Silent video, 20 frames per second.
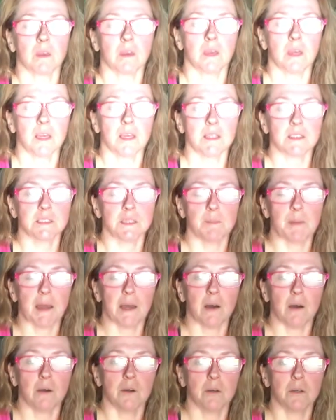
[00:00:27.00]
it's
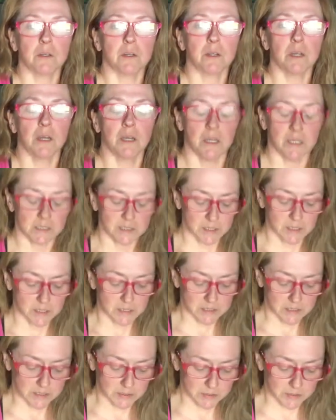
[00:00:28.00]
about, so
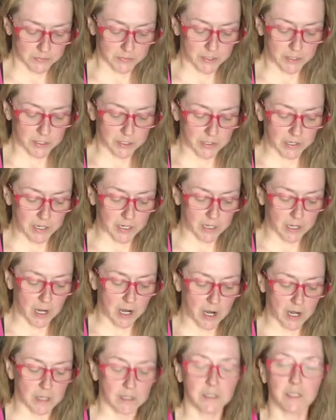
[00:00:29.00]
this is a really great
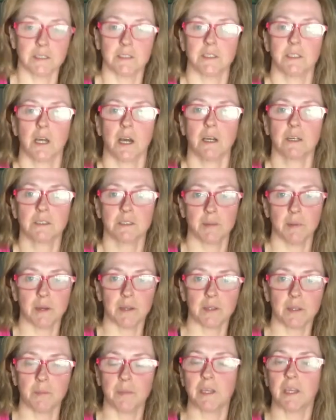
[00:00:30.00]
card because it talks
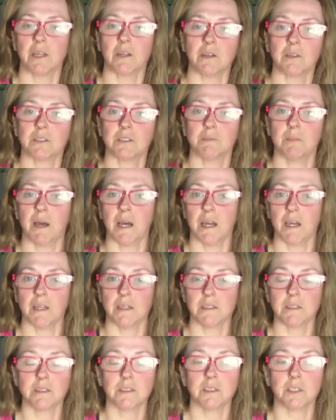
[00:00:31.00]
about the beginner's
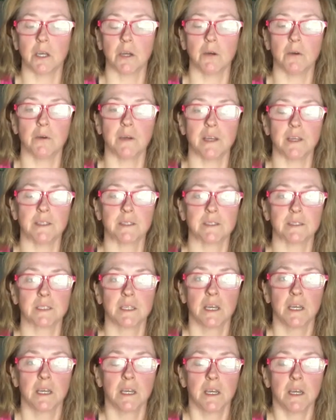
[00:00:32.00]
mind. So it's
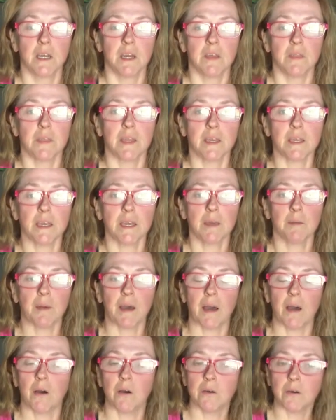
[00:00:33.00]
thinking
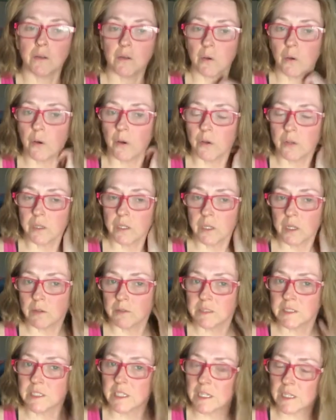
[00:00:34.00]
about,
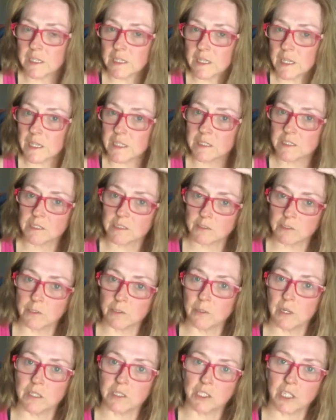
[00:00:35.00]
seeing things
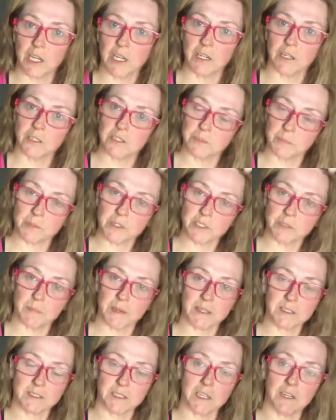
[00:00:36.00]
through a child's
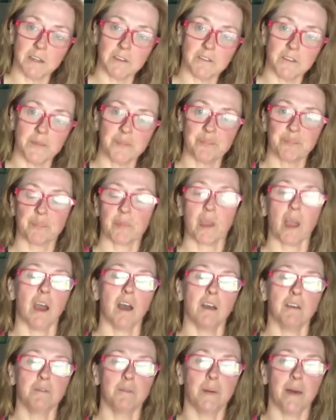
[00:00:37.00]
perspective.
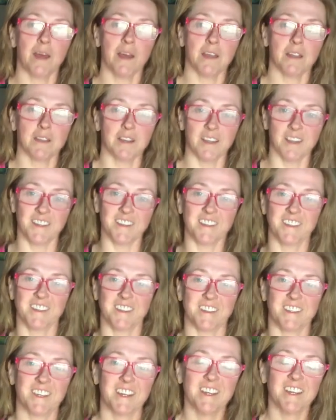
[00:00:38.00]
I've been,
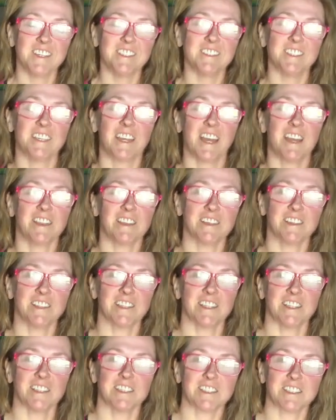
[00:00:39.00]
to get through
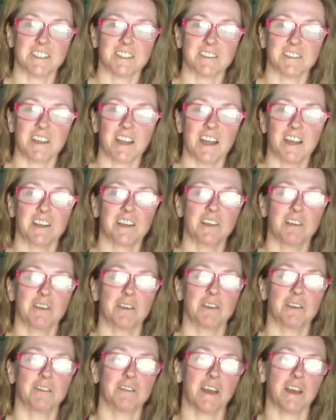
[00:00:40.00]
this
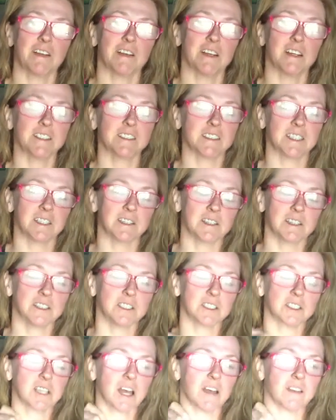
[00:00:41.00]
coronavirus, and I
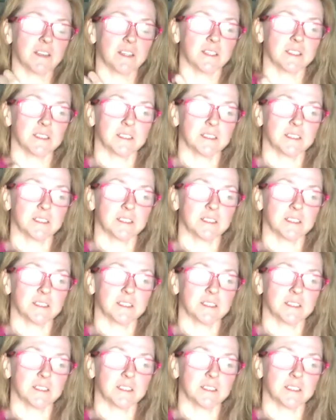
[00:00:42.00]
just got this